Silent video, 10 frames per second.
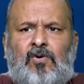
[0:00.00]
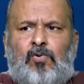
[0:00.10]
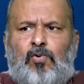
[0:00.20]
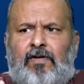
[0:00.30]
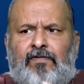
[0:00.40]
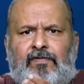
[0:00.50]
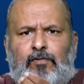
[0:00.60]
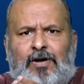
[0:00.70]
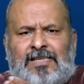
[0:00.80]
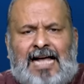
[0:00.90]
who
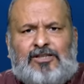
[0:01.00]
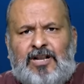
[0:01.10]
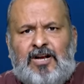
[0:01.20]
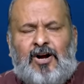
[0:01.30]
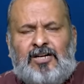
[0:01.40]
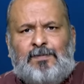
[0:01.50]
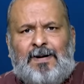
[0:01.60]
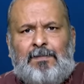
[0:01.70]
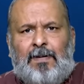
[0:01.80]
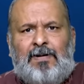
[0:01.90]
has actually not
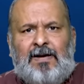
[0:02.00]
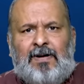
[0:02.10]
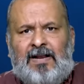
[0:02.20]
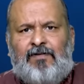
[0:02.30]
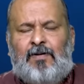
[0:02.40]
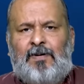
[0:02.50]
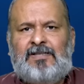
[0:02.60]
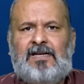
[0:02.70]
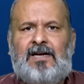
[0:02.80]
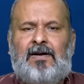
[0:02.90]
spent public money for
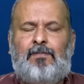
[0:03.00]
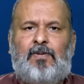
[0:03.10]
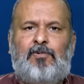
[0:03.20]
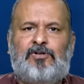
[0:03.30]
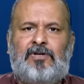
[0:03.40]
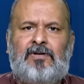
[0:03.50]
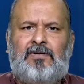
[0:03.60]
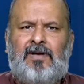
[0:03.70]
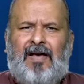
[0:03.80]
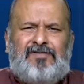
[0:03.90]
personal promotion.
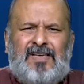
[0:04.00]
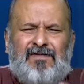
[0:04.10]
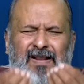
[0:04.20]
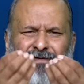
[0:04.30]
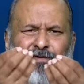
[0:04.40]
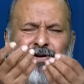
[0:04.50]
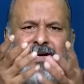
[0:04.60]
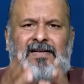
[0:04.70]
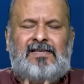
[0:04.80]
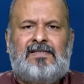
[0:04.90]
I've seen very few
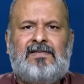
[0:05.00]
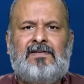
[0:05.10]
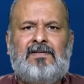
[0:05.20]
leaders.